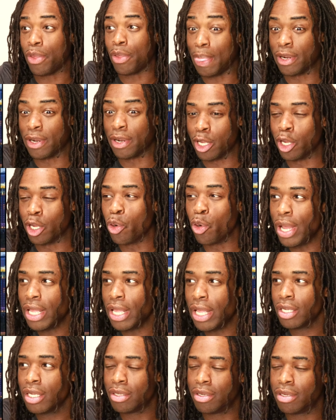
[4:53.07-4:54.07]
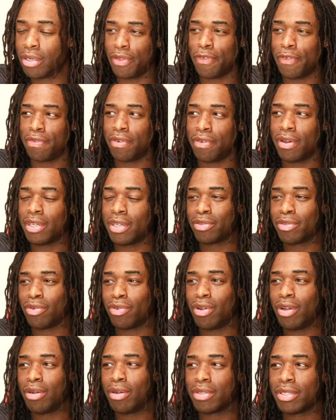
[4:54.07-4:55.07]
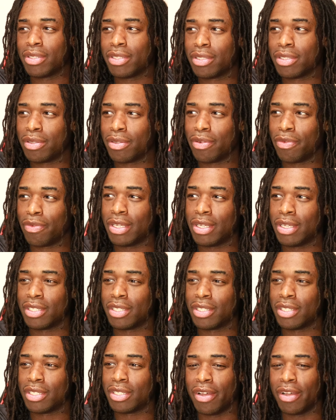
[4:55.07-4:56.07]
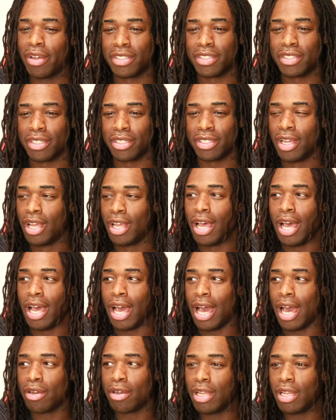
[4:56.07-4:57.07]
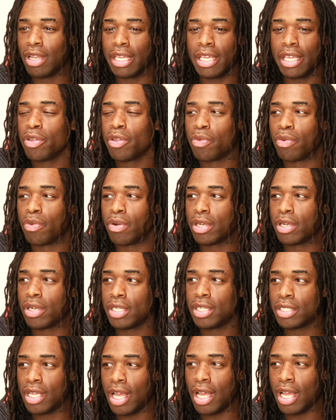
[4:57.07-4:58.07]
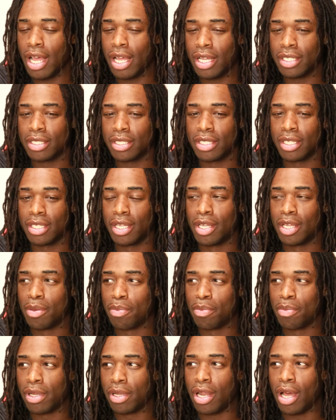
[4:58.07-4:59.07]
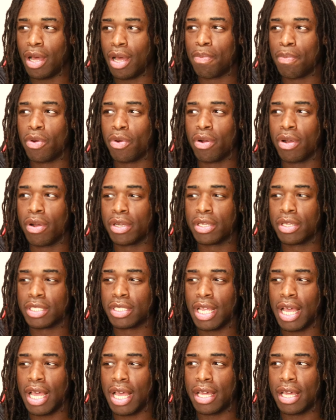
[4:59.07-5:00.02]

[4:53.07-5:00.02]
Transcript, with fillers: gun away. What the fuck is wrong with this arresting officer? I don't like either one of these guys, but I'm more on the side